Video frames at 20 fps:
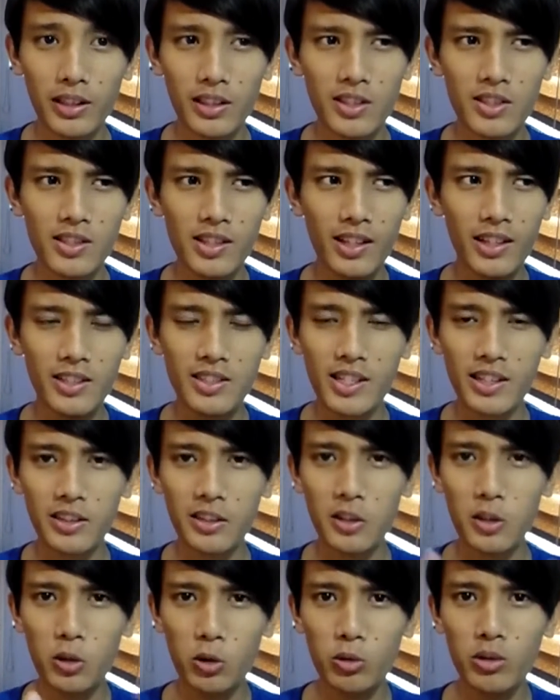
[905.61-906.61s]
It's
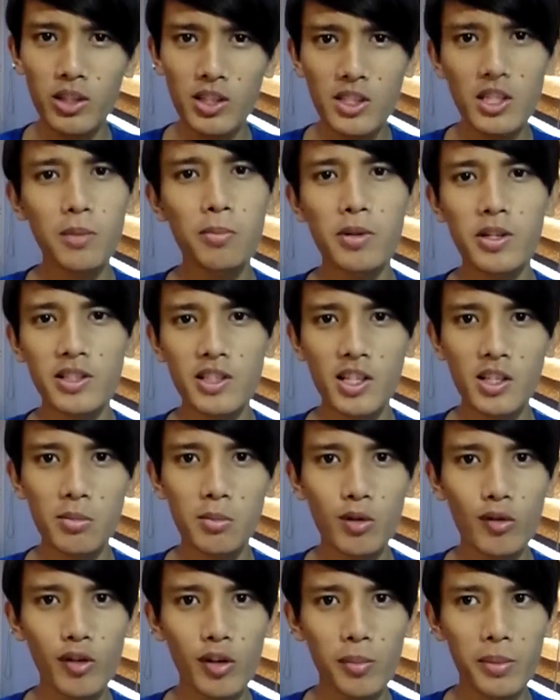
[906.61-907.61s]
like a new Disney princess
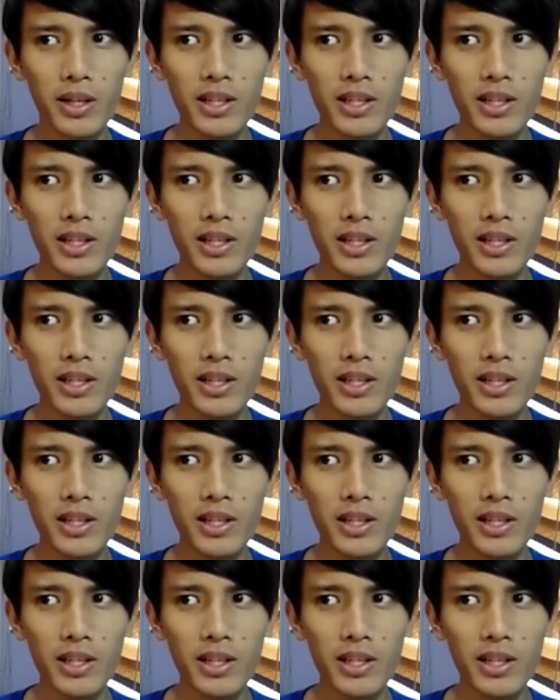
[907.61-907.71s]
movie,